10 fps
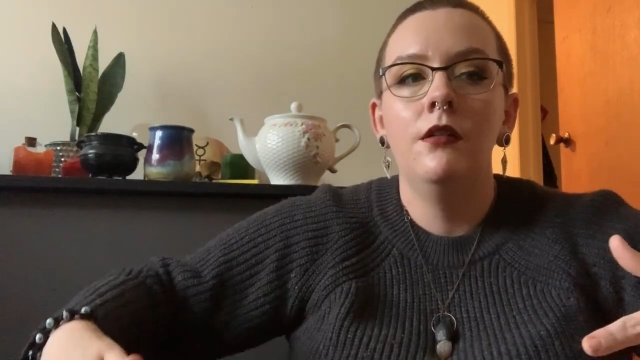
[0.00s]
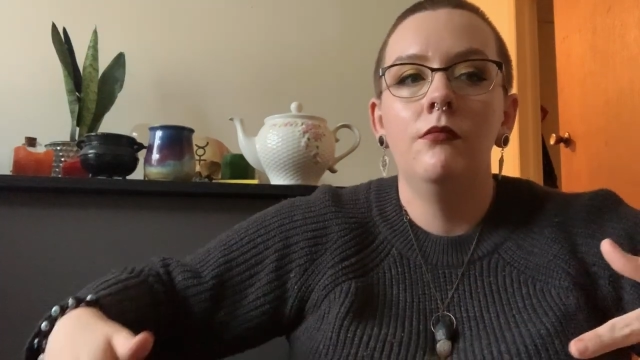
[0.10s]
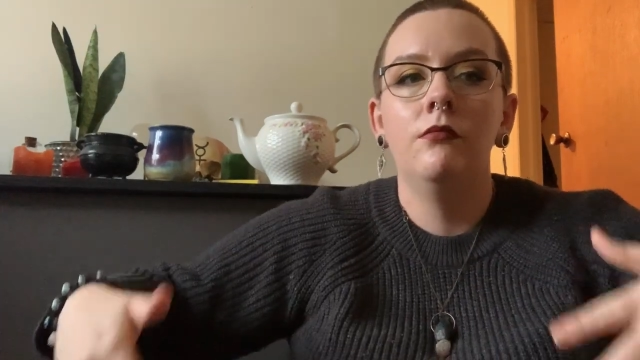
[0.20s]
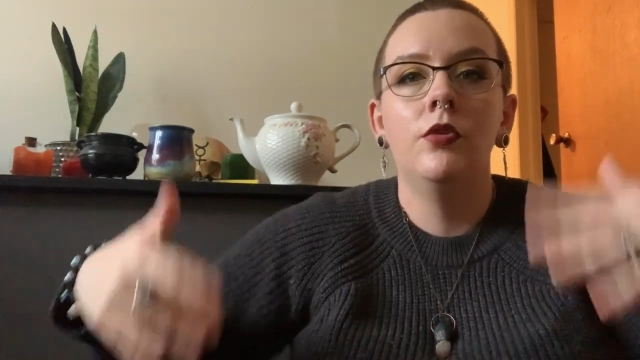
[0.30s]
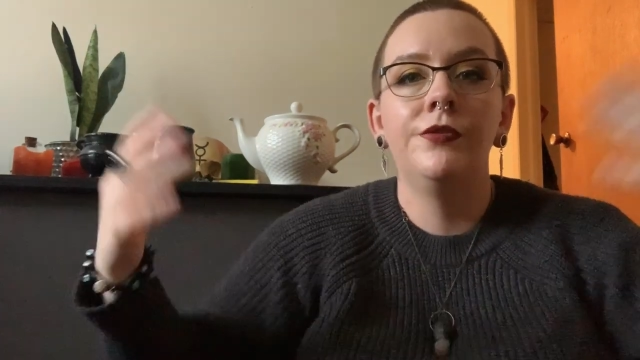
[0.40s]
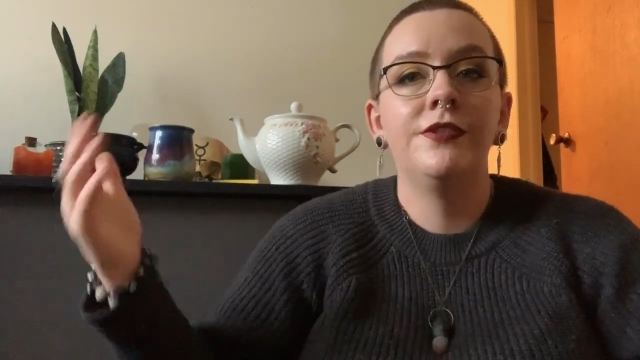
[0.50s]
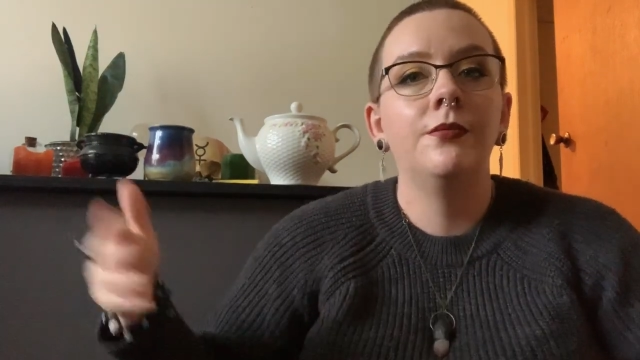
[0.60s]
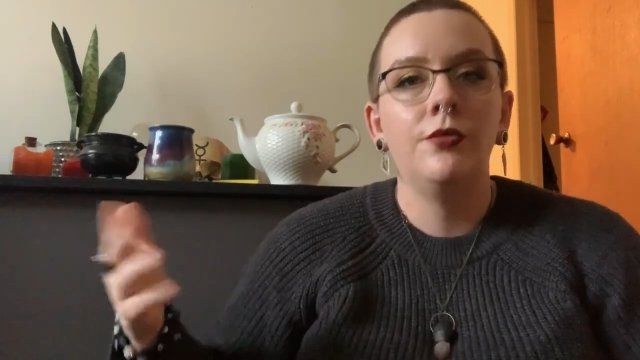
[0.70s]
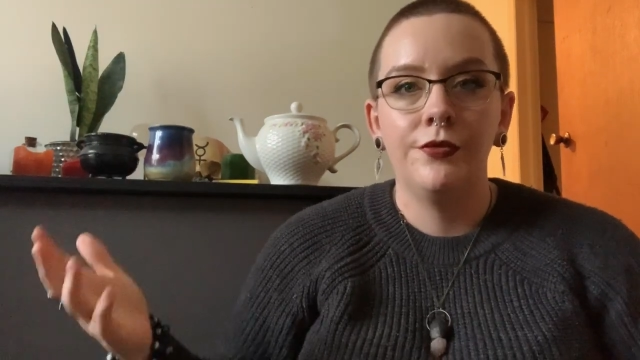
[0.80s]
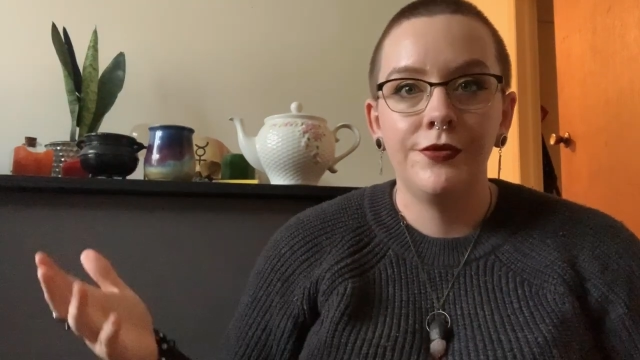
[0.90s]

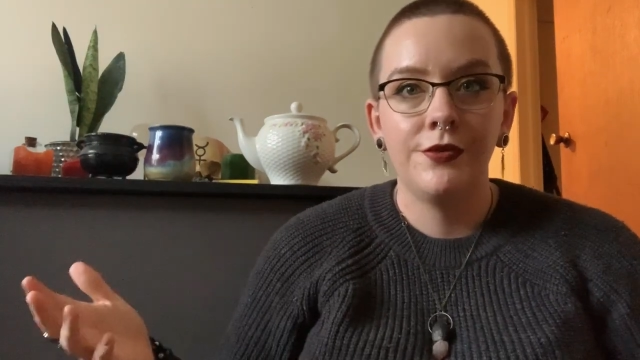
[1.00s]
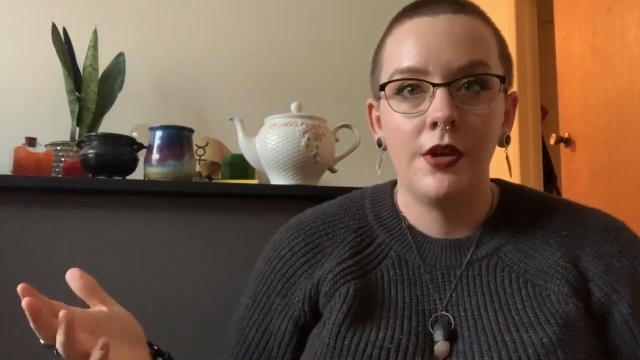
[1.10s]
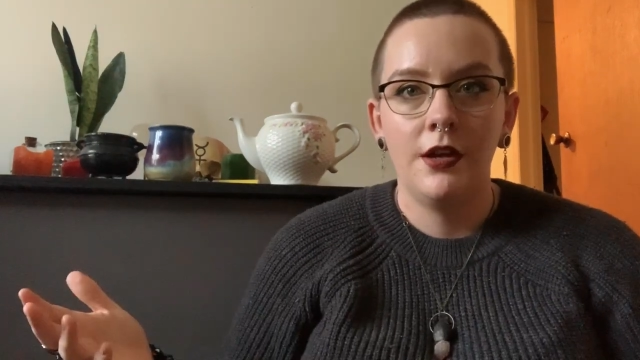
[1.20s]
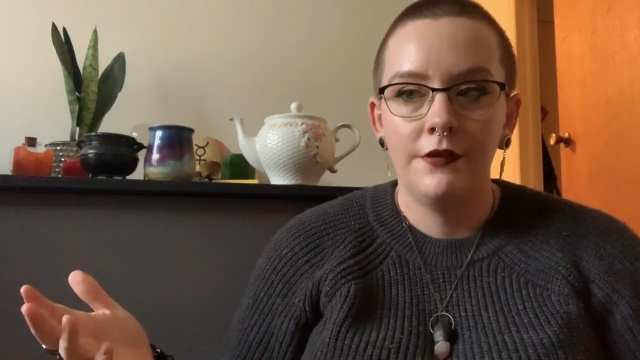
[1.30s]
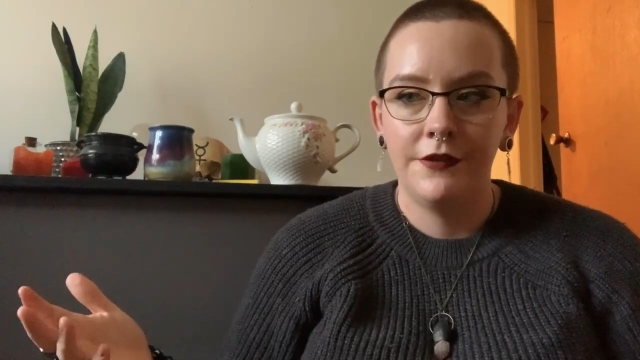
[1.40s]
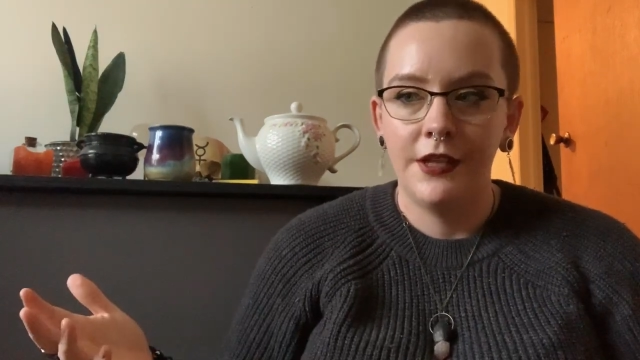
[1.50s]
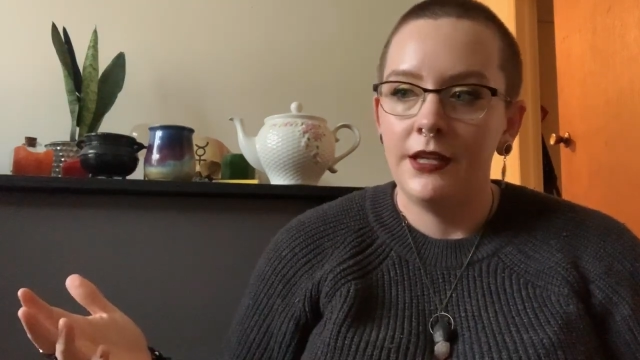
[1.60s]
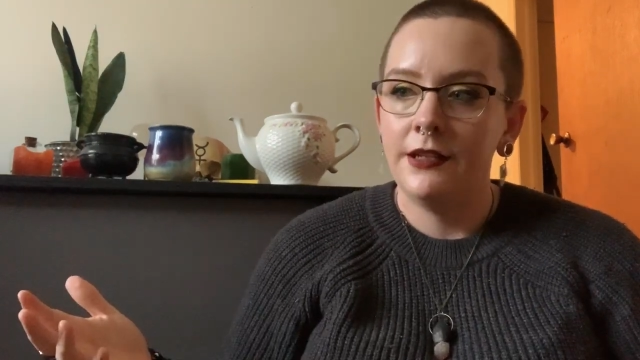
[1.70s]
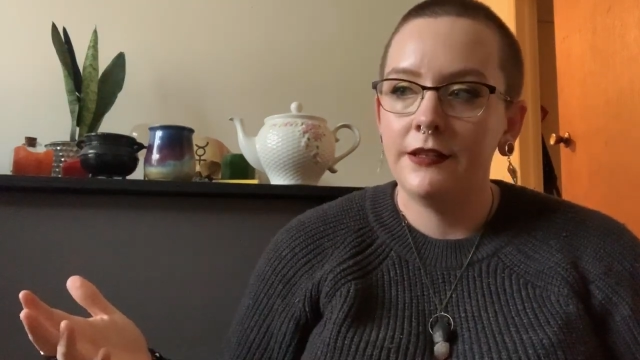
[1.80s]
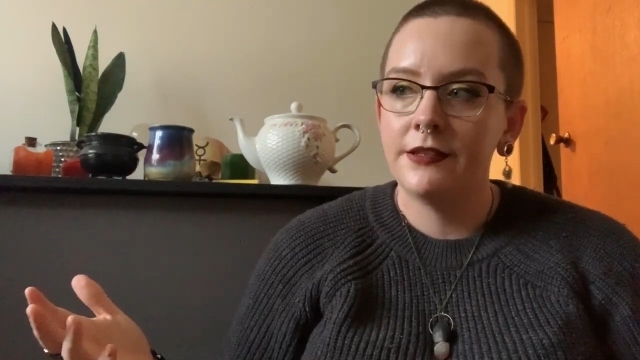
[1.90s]
multiples of
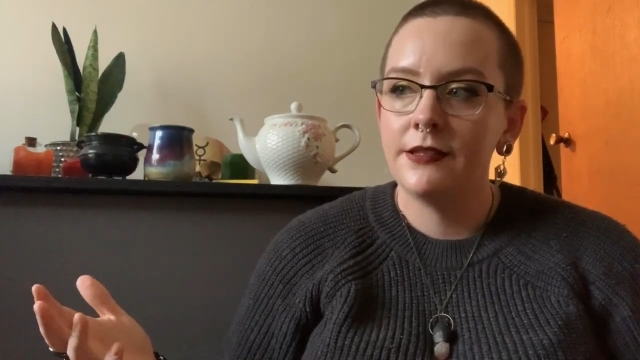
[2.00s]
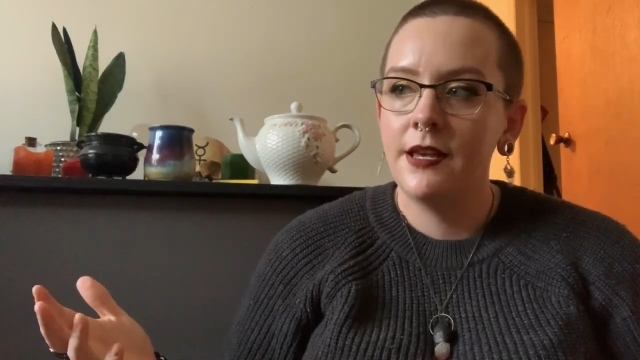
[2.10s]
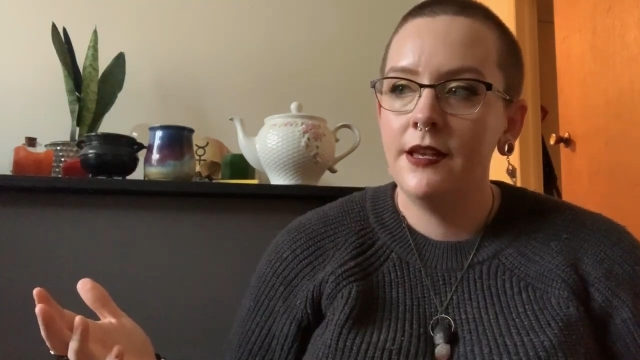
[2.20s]
things,